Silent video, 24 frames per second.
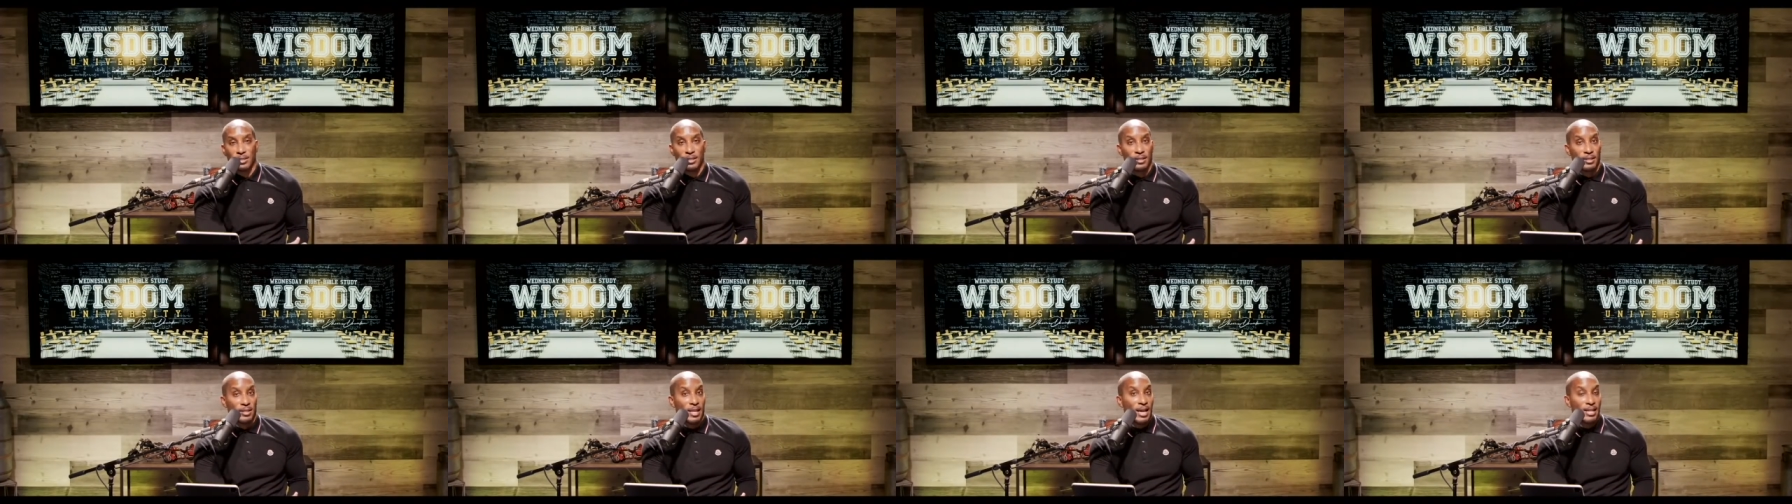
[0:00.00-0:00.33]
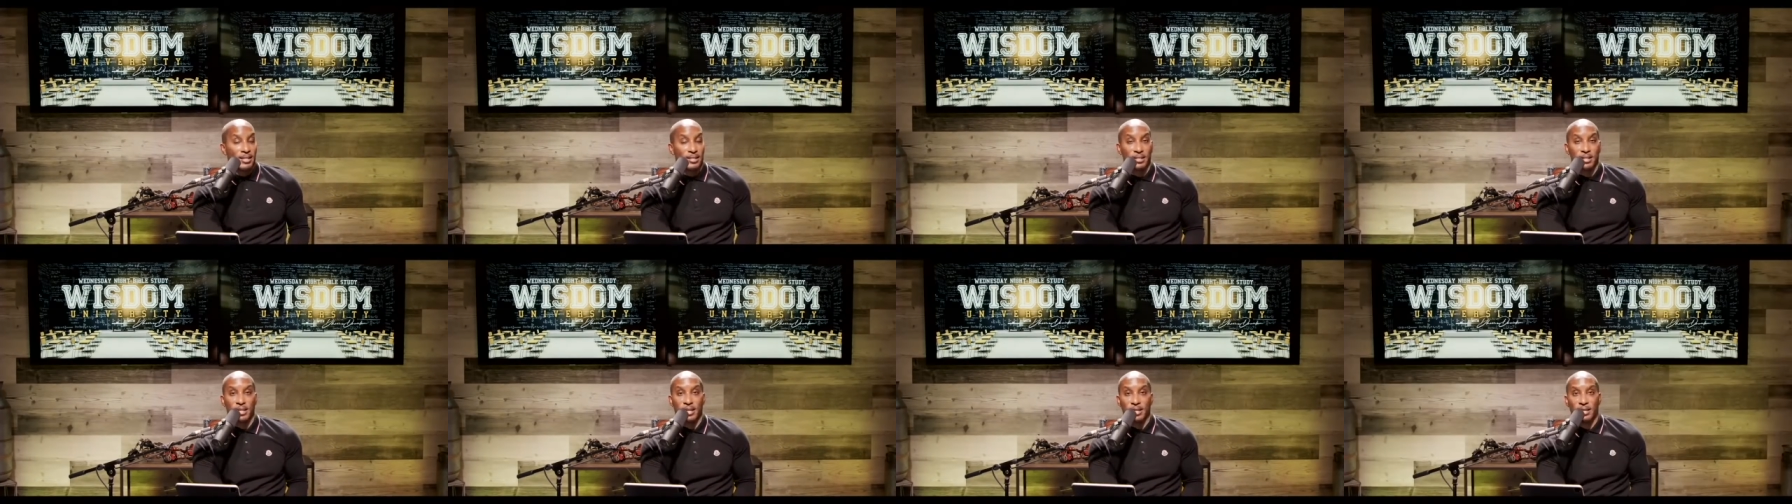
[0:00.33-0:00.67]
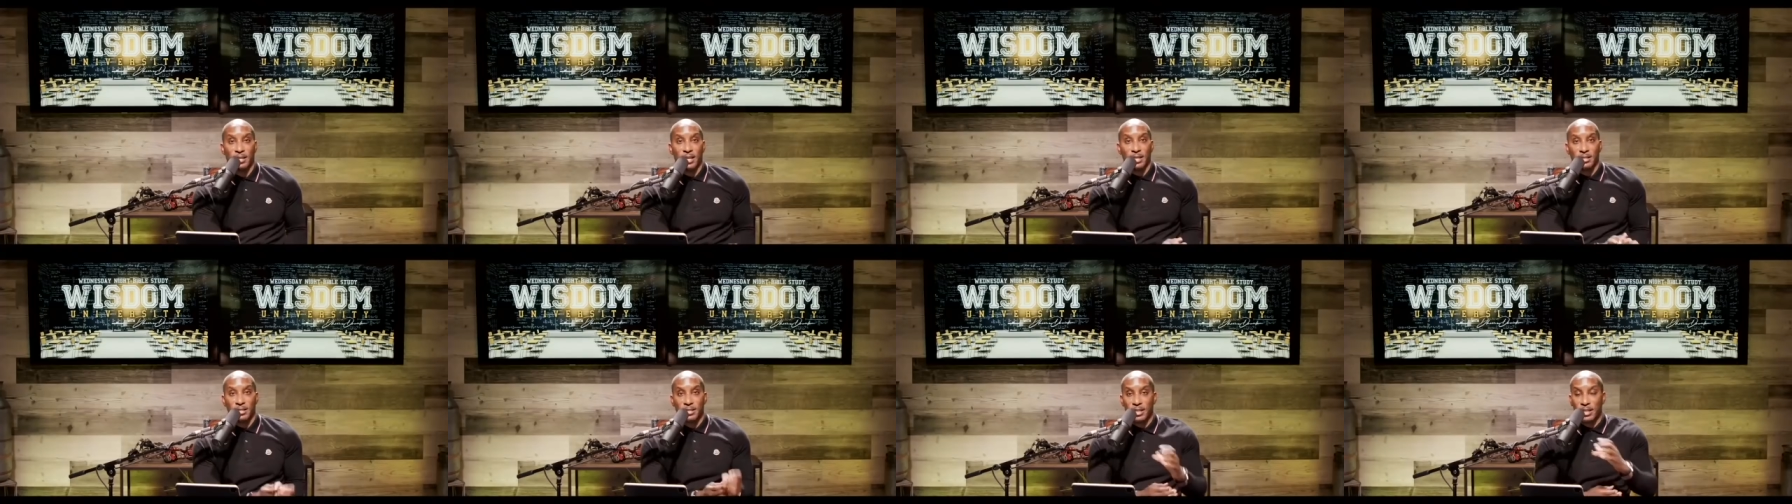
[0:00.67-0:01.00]
That's it.
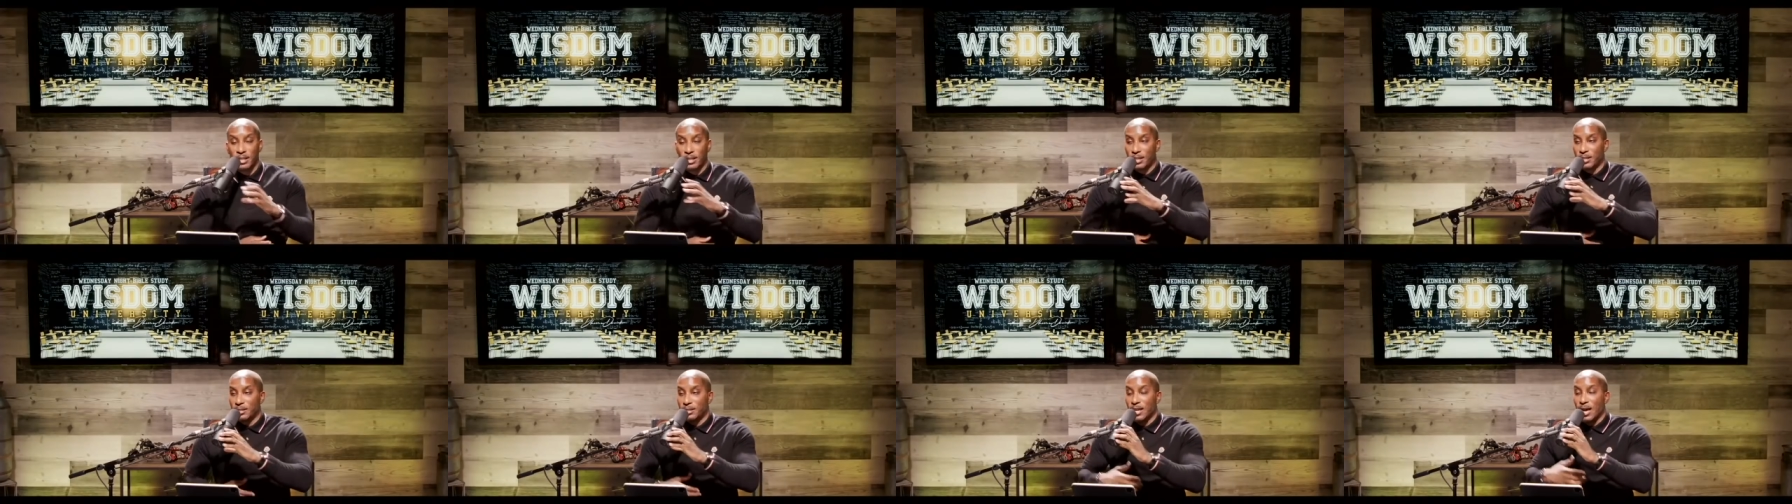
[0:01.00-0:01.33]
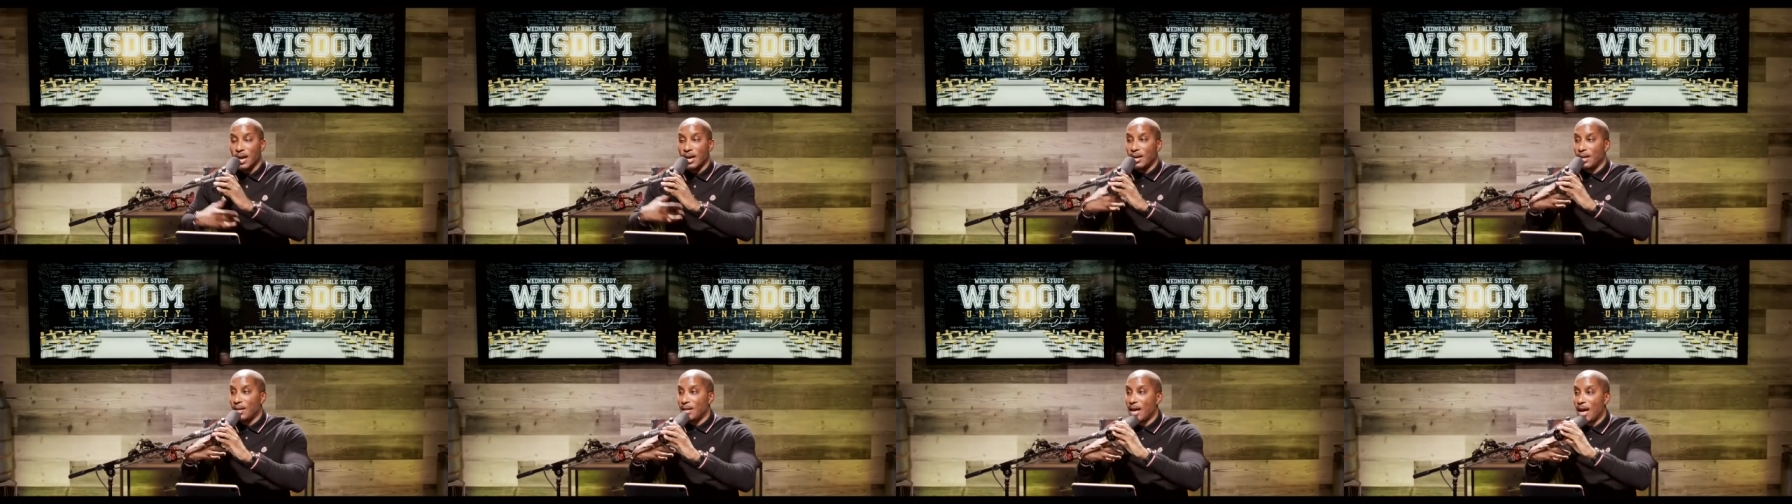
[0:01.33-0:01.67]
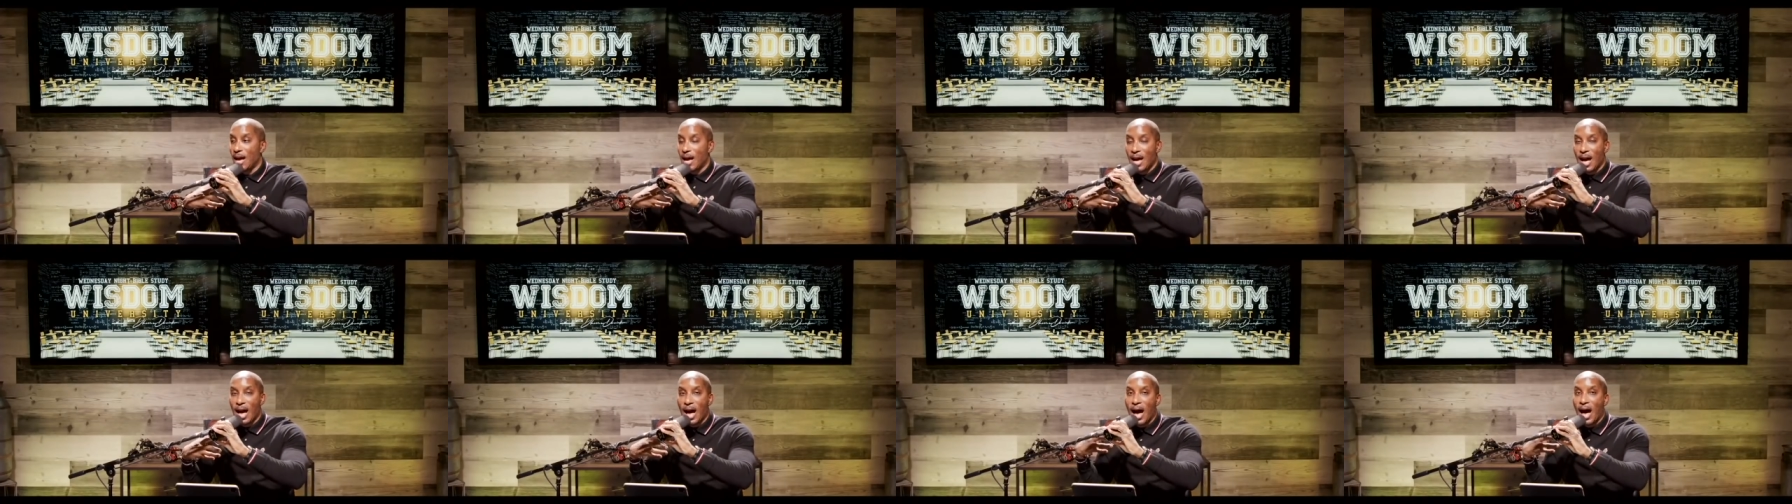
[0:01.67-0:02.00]
That's it. Because I,
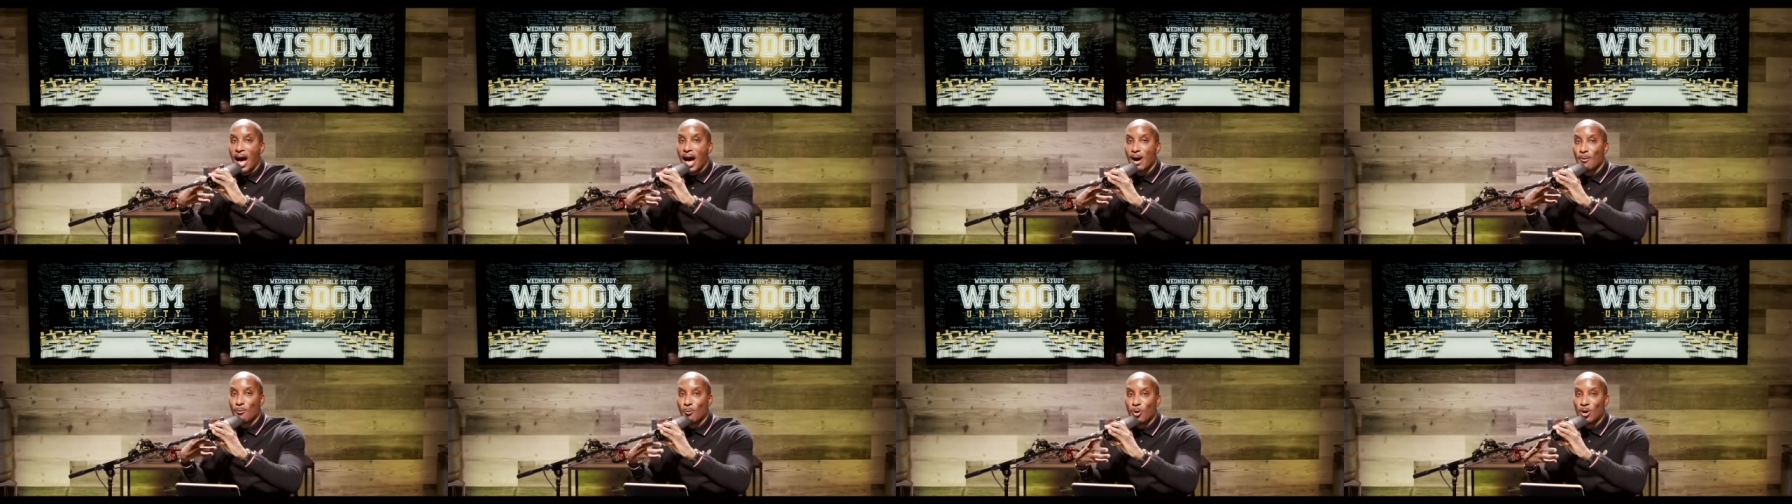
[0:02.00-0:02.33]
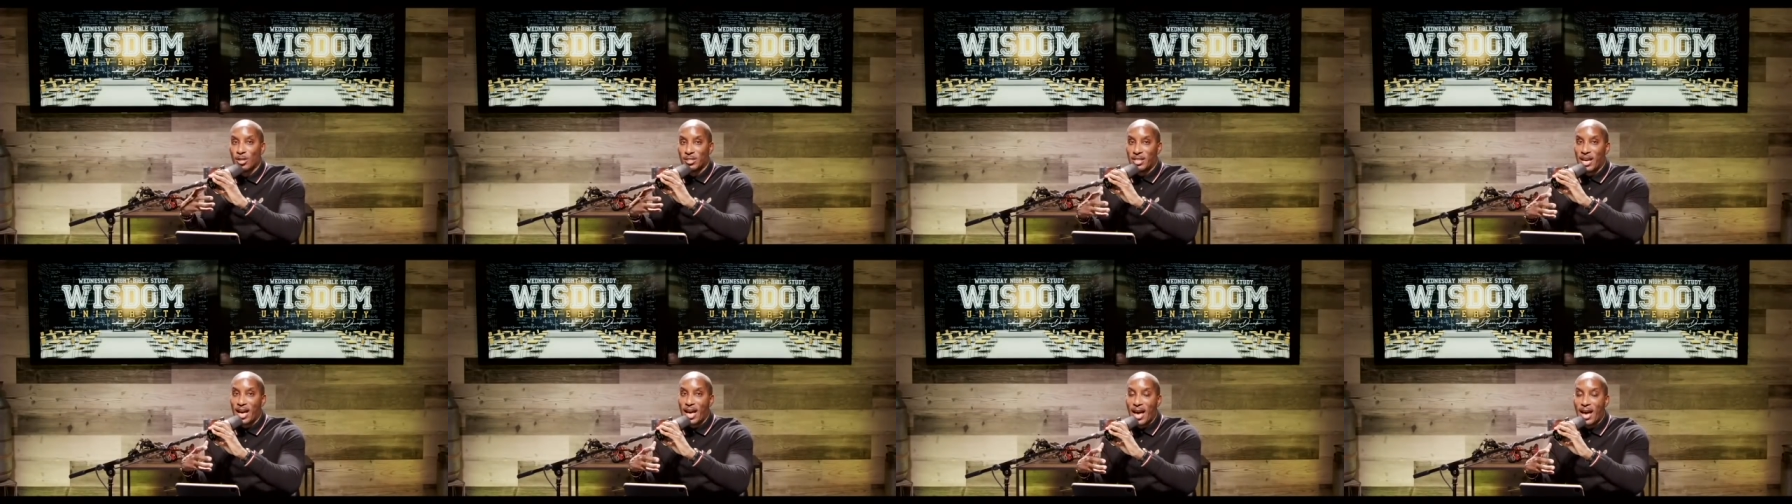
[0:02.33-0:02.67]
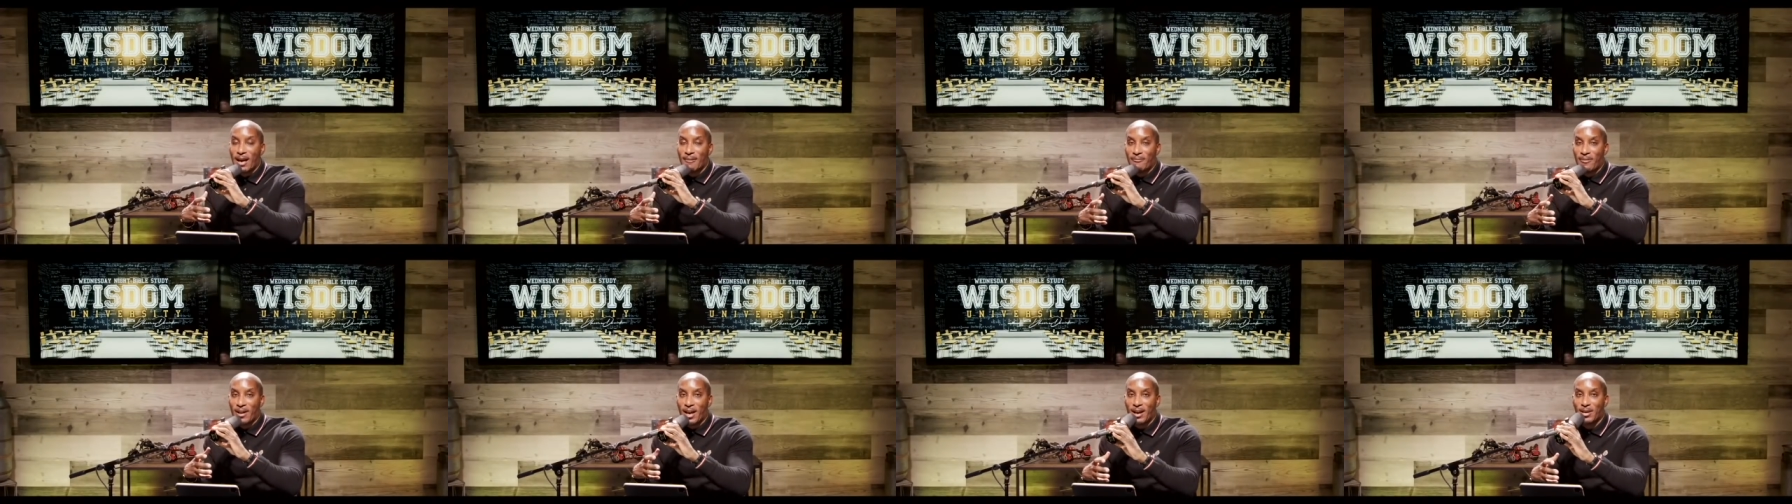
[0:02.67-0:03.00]
I want to
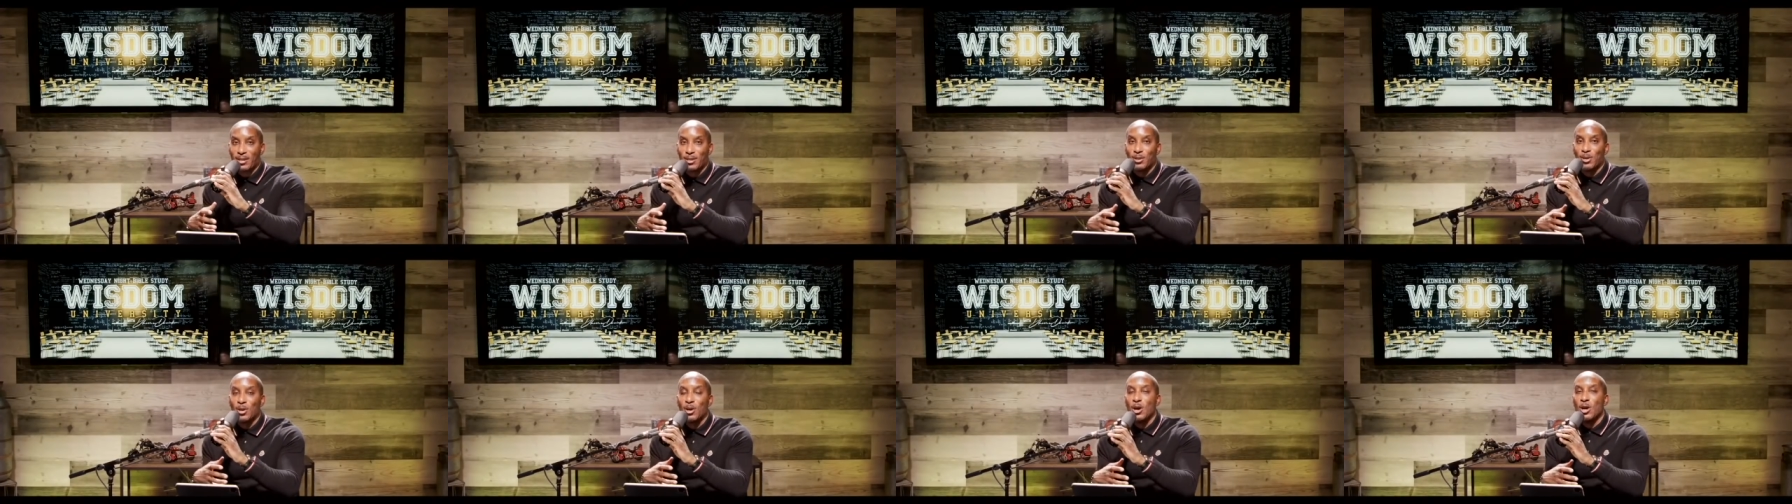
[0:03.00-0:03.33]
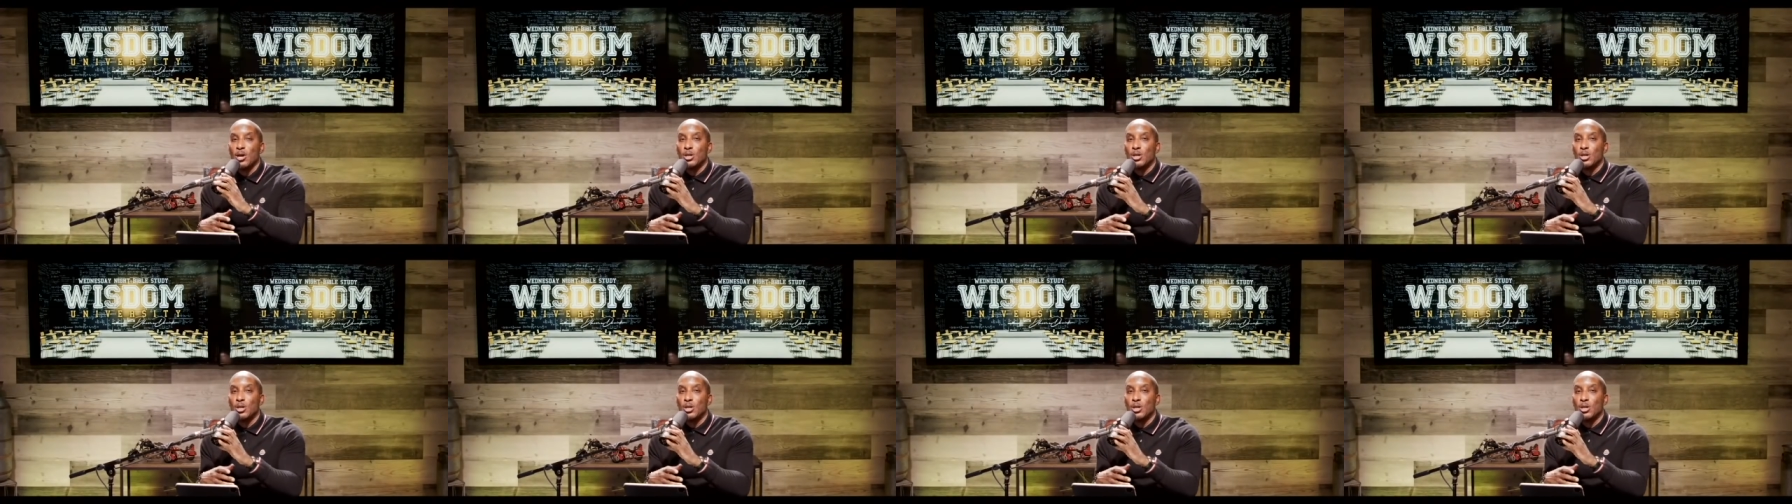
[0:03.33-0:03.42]
add value